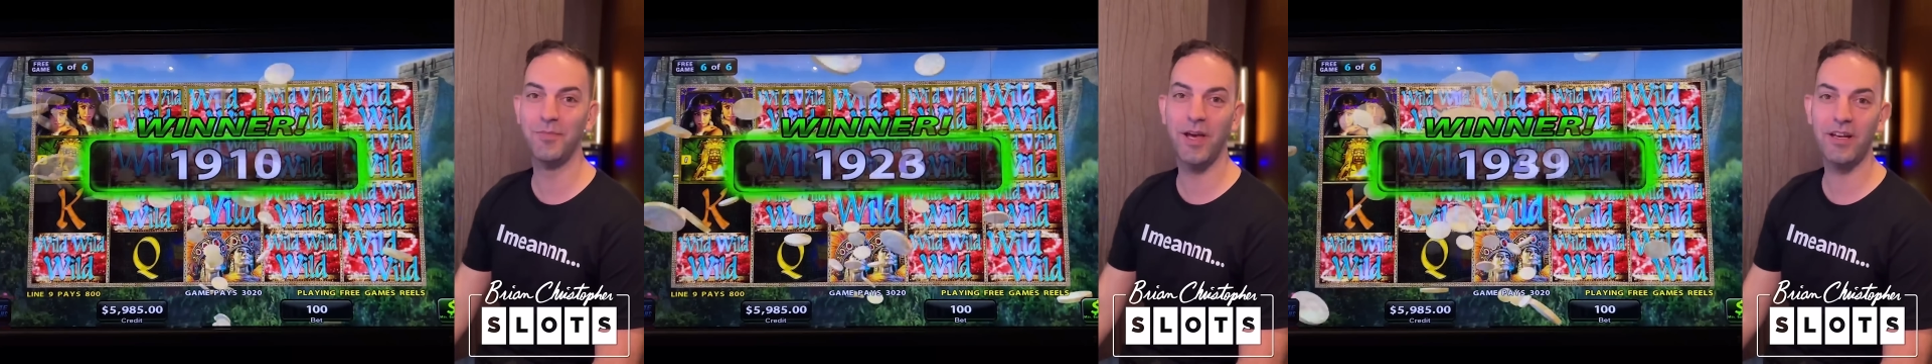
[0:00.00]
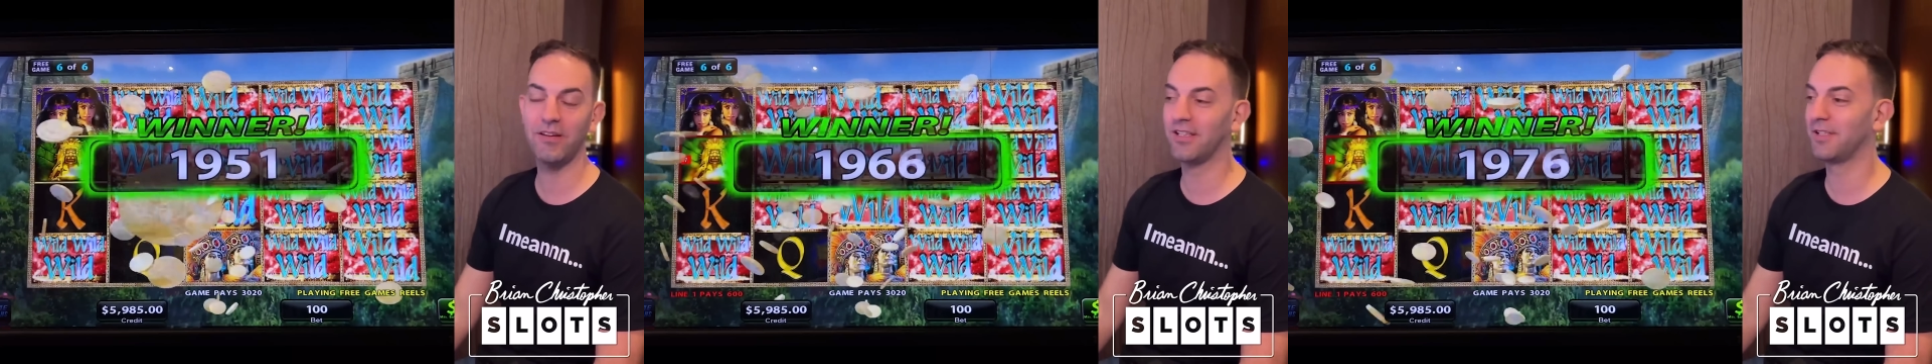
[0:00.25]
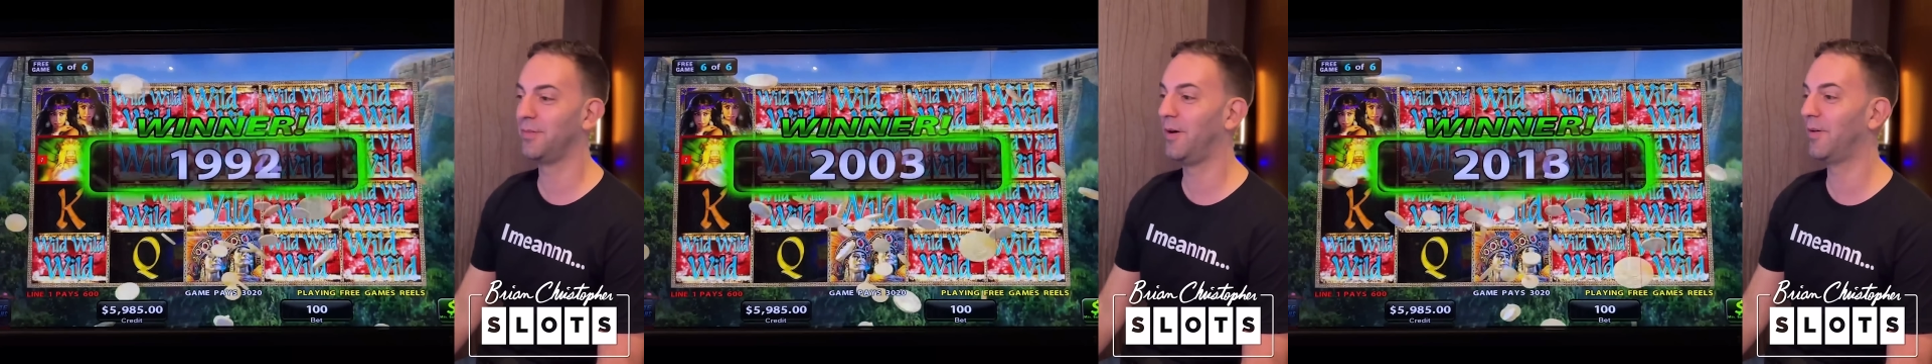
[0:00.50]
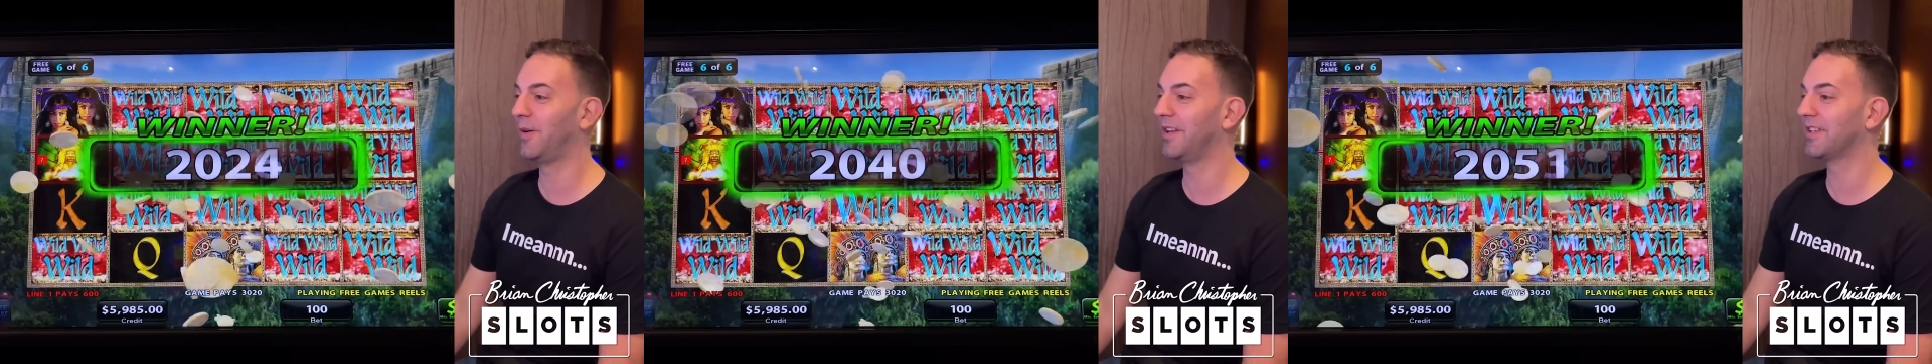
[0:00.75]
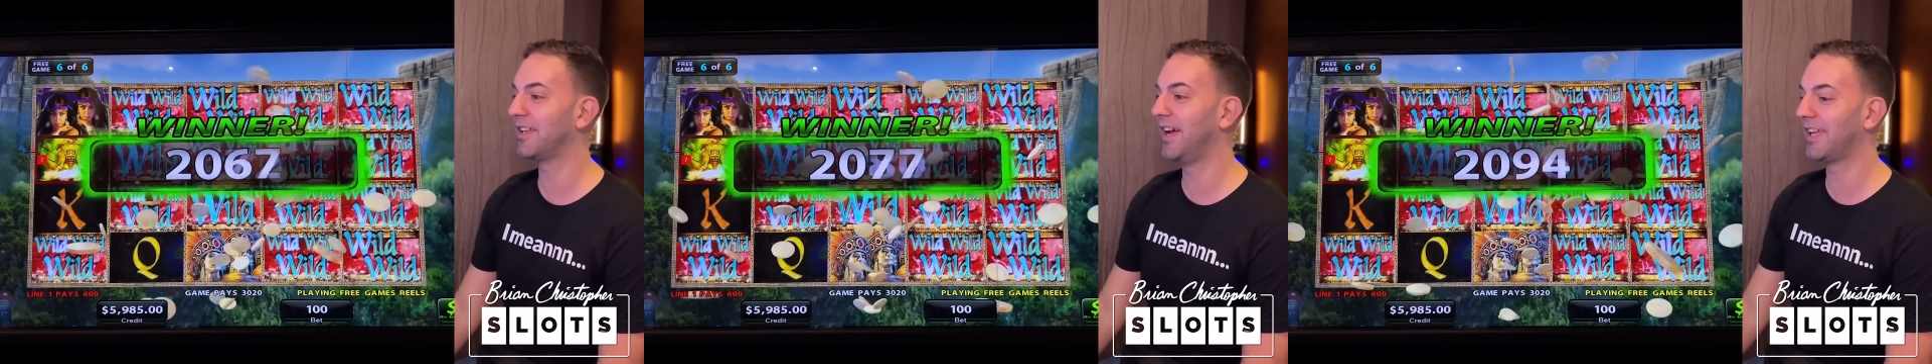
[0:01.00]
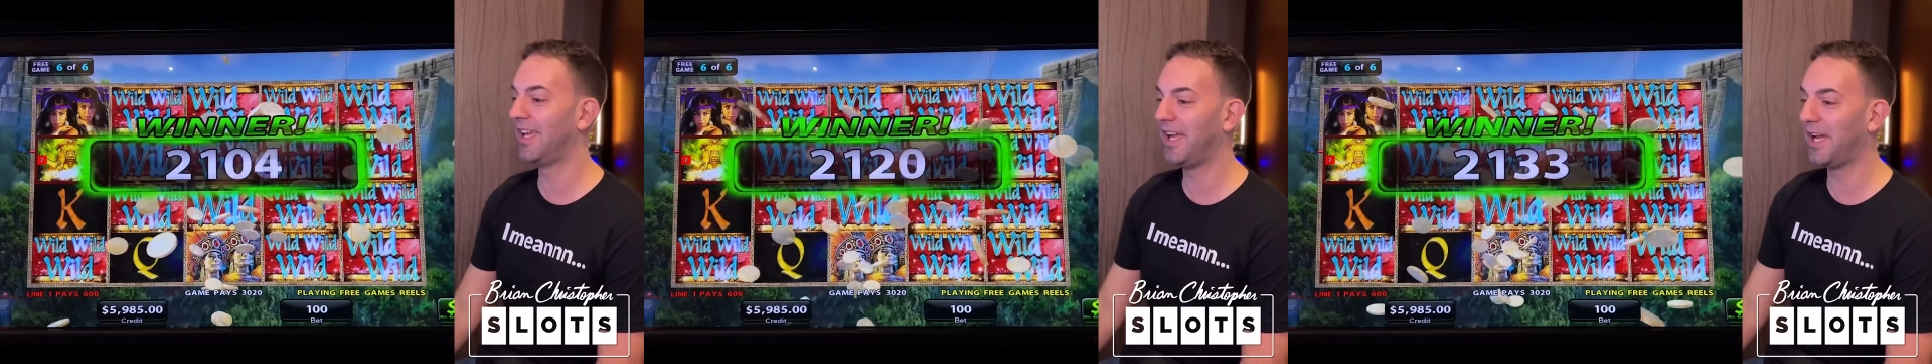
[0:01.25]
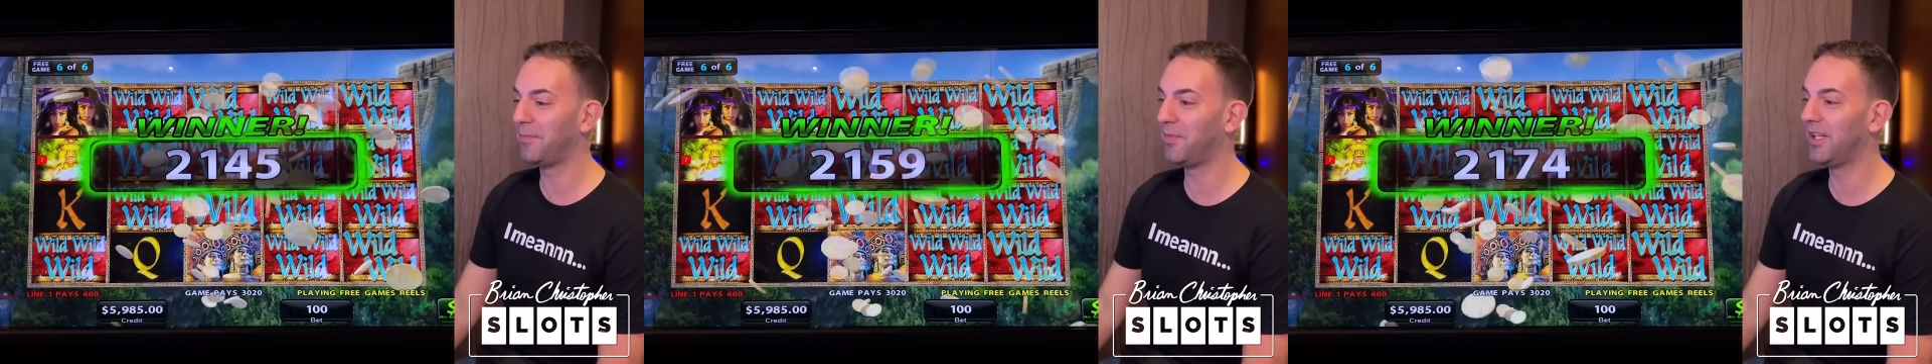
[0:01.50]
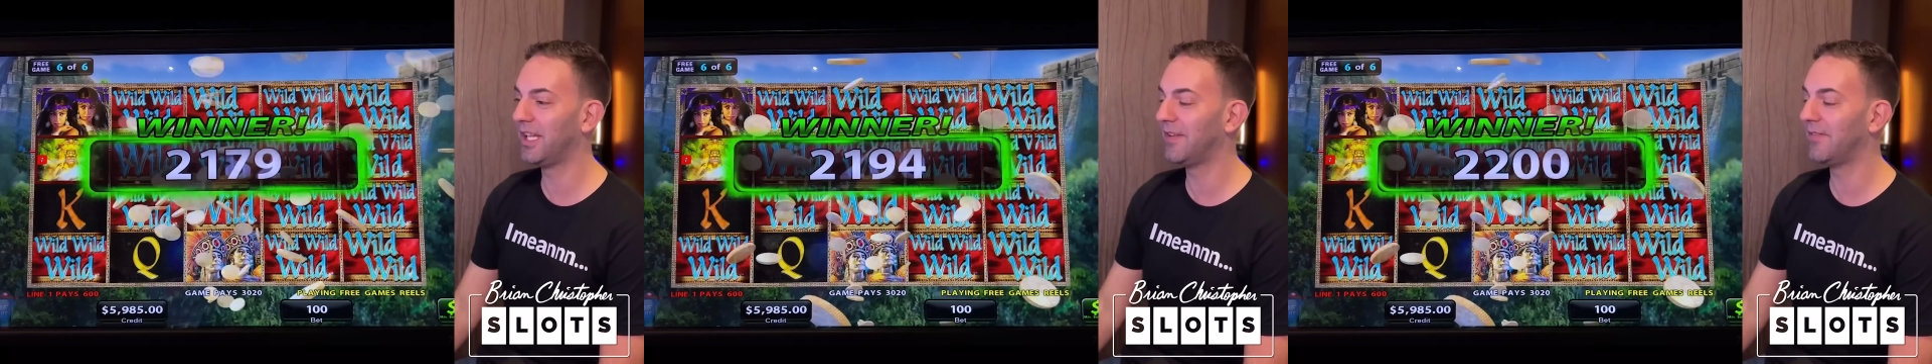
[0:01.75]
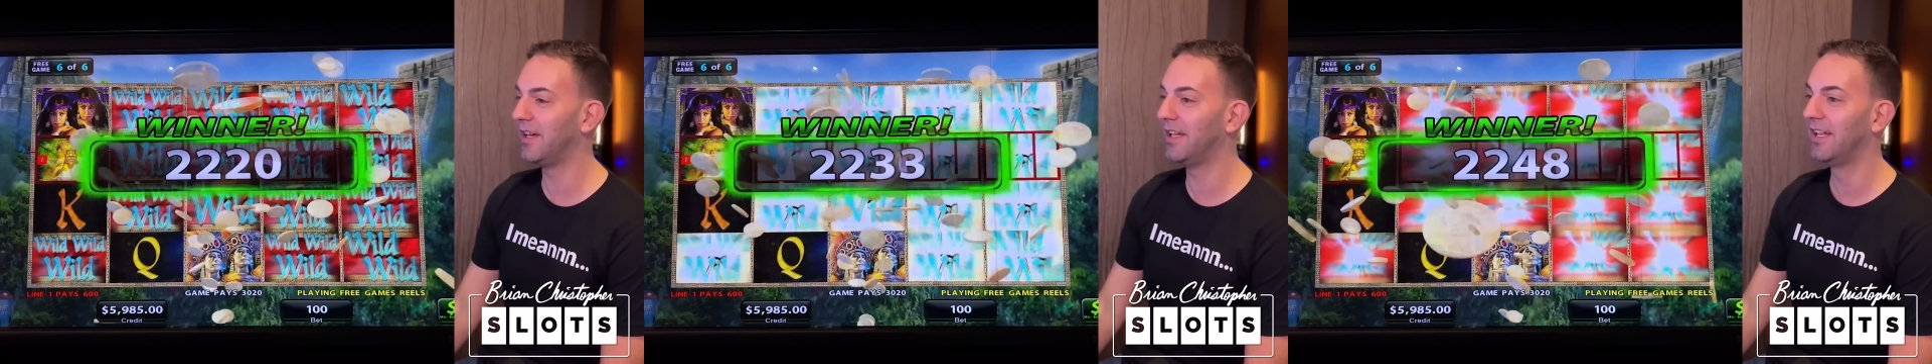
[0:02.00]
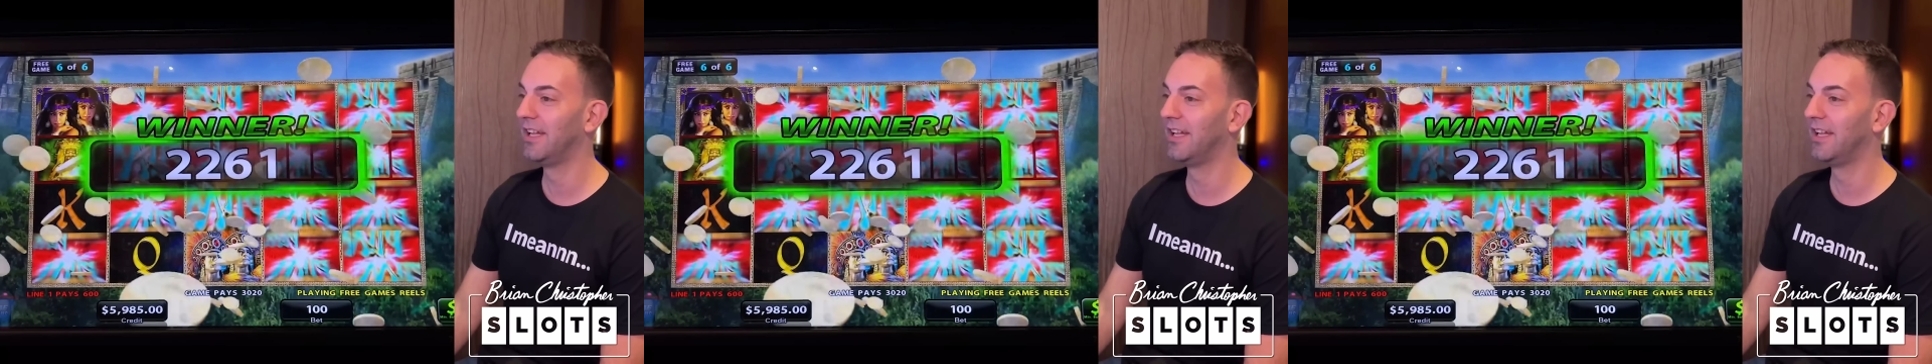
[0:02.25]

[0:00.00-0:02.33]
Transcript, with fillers: better this bonus. I can't believe it.